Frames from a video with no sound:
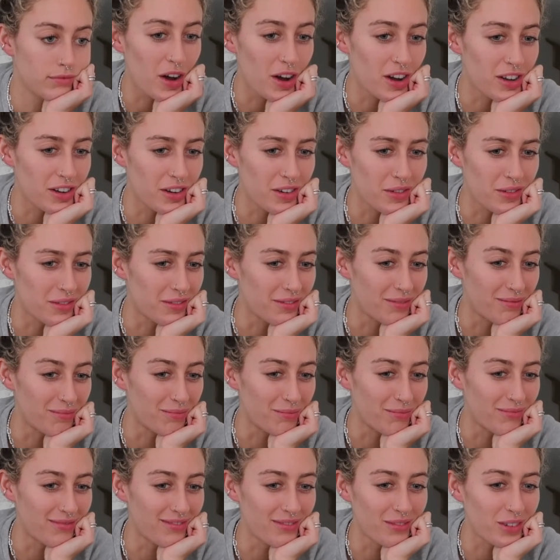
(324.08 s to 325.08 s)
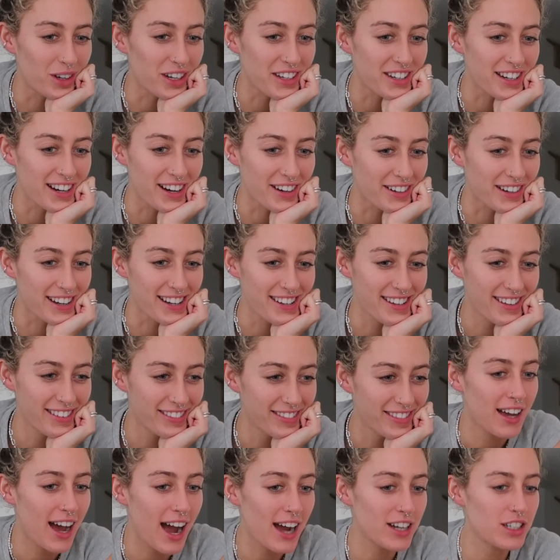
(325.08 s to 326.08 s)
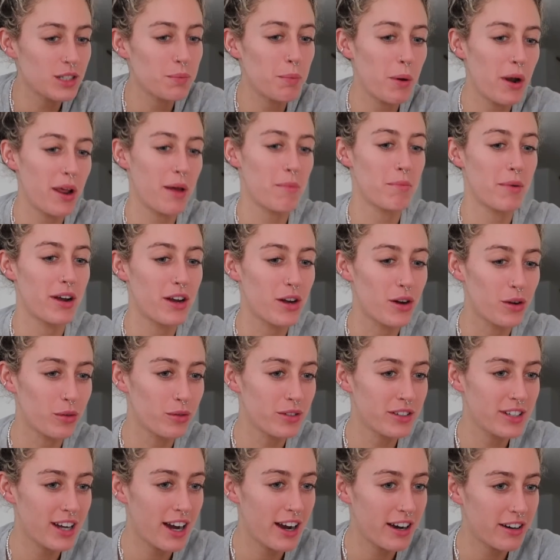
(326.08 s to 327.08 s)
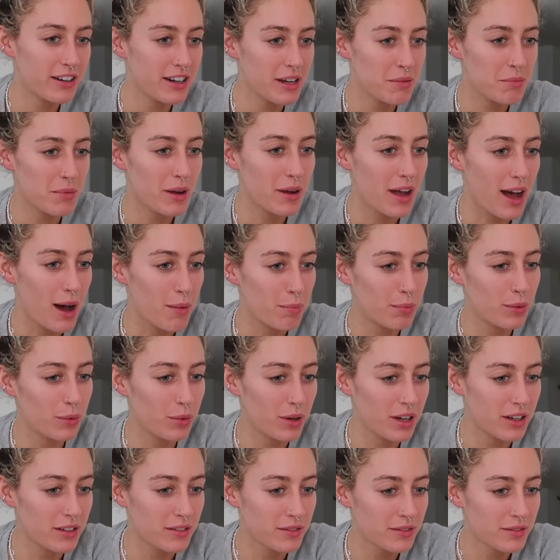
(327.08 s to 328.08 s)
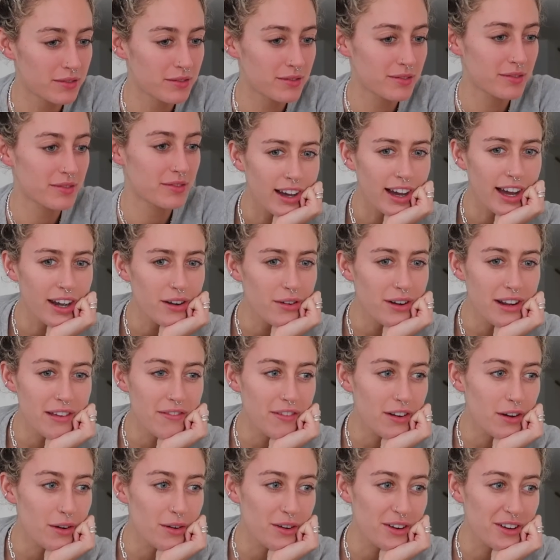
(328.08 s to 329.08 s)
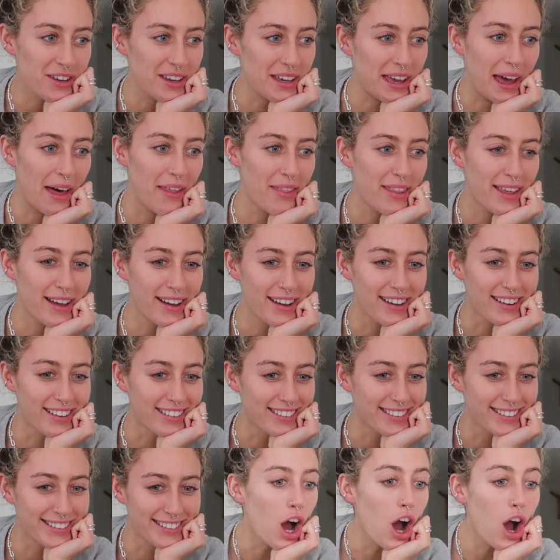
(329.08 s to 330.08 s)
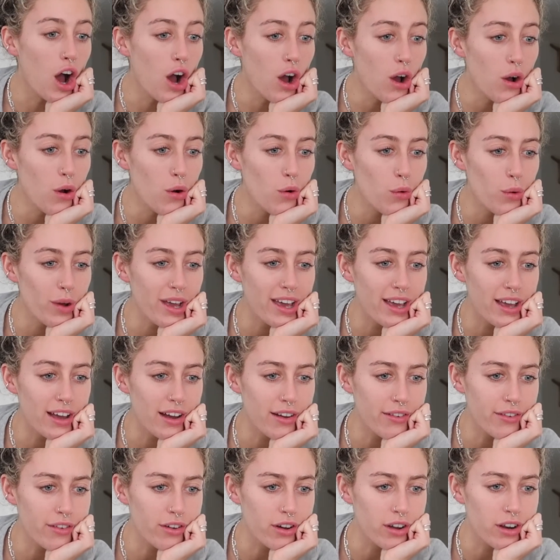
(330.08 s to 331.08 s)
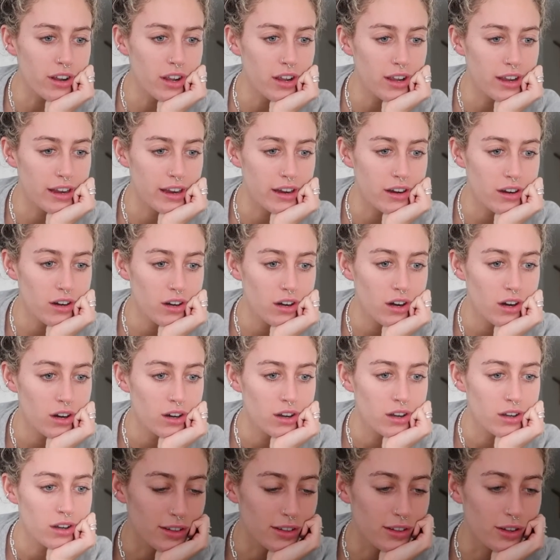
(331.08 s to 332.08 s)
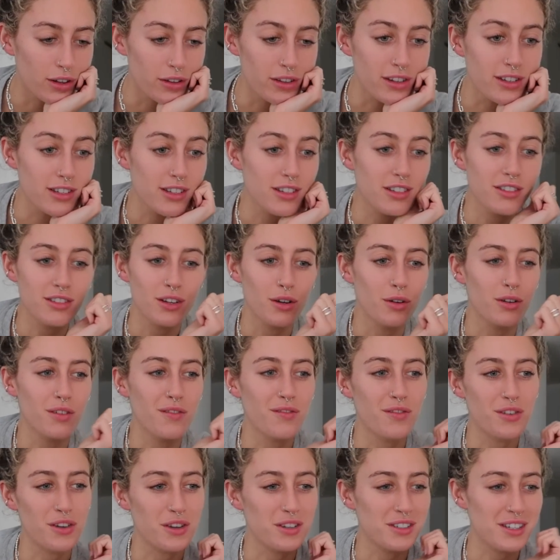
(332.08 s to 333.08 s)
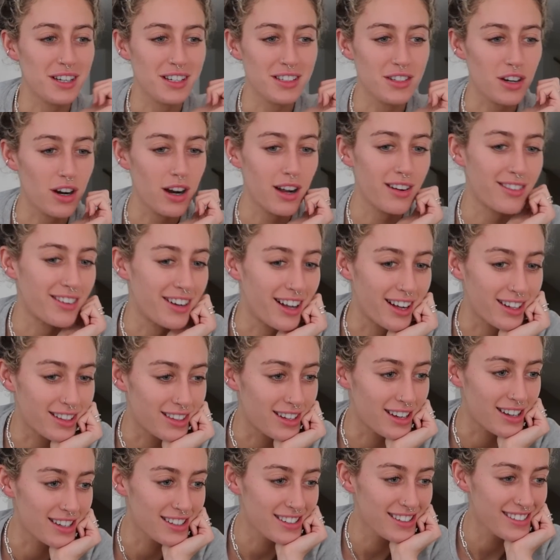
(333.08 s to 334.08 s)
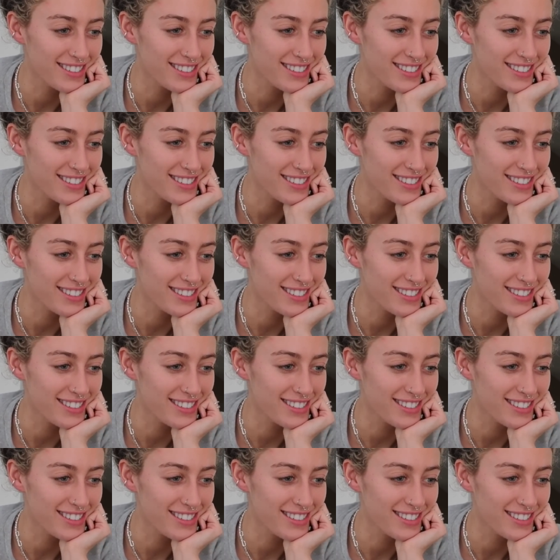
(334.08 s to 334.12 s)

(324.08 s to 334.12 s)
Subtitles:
On what diary? I just put it in my own diary, my Apple one. I don't even know how you get that. Oh wait, I've got it here. Oh, this is so confusing. Sorry, I don't like this.